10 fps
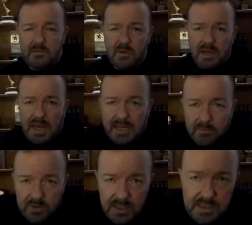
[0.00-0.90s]
why
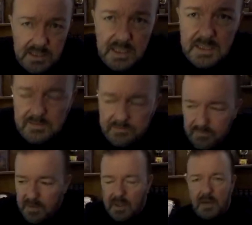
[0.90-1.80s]
animal testing
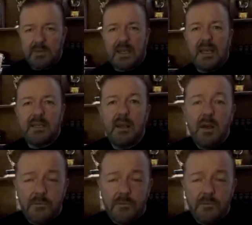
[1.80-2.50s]
goes ahead.